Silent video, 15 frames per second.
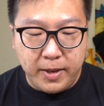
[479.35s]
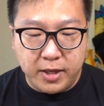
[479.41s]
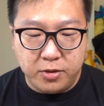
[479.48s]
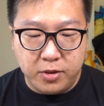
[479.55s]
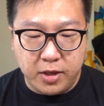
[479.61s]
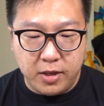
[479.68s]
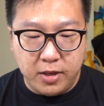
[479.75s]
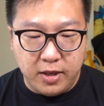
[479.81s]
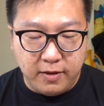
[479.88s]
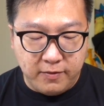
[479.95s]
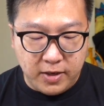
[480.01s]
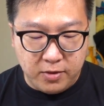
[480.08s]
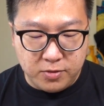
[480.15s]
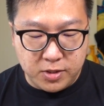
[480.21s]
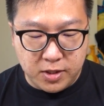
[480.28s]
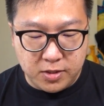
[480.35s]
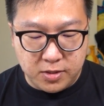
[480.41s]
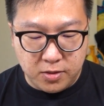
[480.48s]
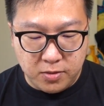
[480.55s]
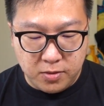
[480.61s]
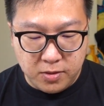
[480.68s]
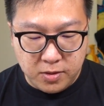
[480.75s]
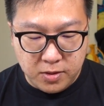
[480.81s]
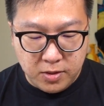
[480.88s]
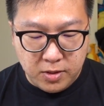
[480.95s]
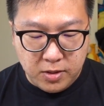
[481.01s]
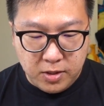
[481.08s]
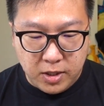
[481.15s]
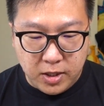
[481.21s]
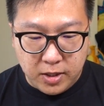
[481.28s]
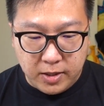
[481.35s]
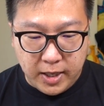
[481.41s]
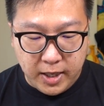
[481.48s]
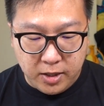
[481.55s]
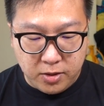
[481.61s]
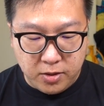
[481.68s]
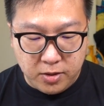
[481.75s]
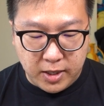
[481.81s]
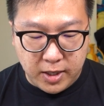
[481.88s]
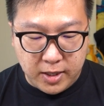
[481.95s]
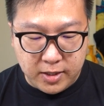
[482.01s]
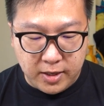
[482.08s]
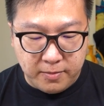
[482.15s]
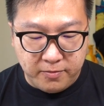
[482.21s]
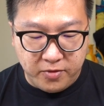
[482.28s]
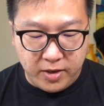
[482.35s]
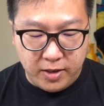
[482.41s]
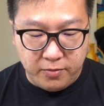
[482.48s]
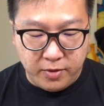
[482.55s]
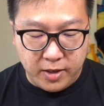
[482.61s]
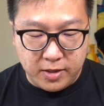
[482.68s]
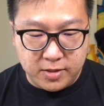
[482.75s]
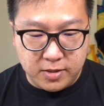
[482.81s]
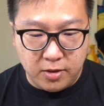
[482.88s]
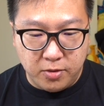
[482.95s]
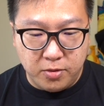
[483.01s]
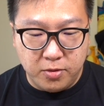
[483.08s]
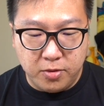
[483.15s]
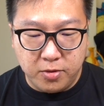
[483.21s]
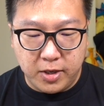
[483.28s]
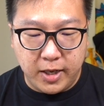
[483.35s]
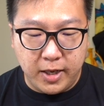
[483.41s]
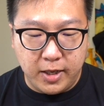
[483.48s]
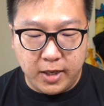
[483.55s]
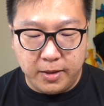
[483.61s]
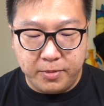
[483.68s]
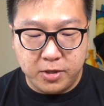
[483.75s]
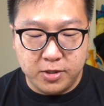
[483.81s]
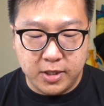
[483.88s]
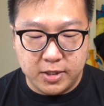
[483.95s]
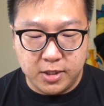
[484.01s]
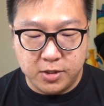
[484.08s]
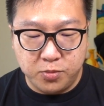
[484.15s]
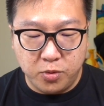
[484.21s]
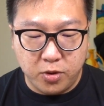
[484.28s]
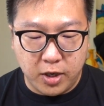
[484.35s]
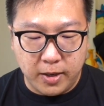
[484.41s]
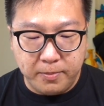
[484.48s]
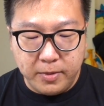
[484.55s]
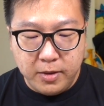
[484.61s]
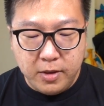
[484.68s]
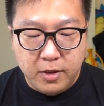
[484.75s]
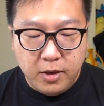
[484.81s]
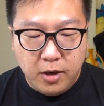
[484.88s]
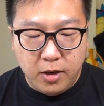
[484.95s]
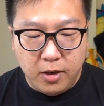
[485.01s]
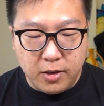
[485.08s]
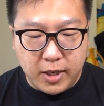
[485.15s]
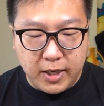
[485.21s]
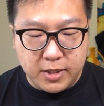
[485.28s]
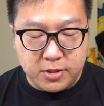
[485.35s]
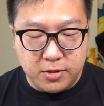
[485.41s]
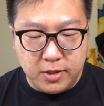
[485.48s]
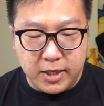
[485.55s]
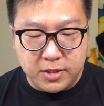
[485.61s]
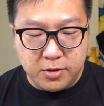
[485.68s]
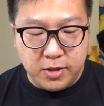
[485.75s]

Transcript: back to the evolutions though. Uh, hang guys, I'm really really slow. Okay, yeah, because I just woke up. Okay, so let's